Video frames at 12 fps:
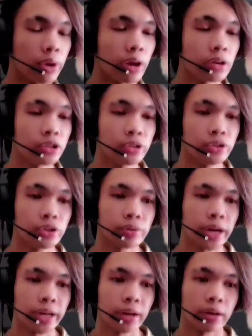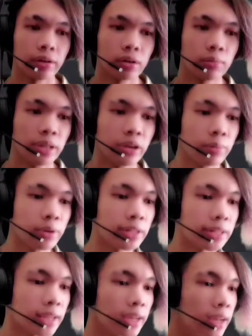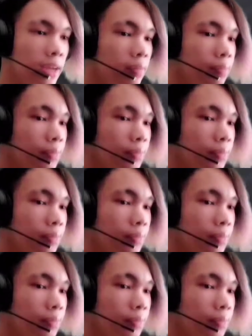Boy, I'll shoot you right now. Don't play with me like oh. that.